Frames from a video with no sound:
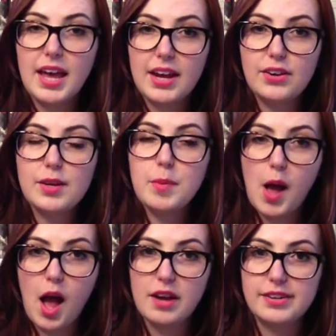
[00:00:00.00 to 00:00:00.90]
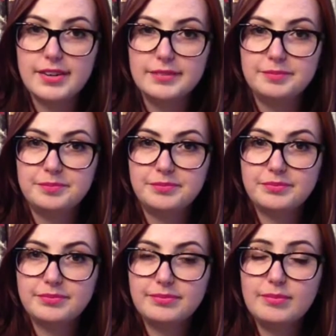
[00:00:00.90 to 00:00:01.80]
Harry Potter.
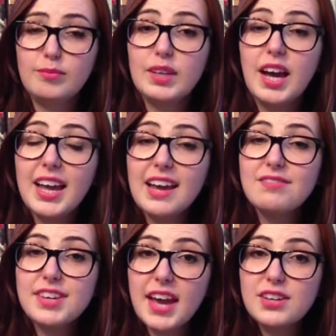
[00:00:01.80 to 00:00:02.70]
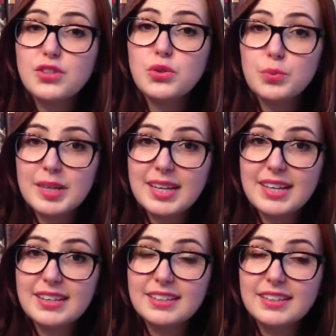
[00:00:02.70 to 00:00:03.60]
I have yet to
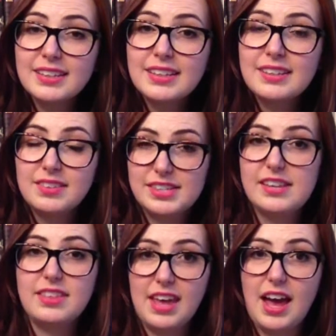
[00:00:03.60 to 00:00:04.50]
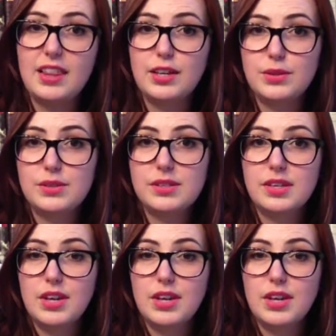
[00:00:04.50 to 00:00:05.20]
read the Deathly Hallows.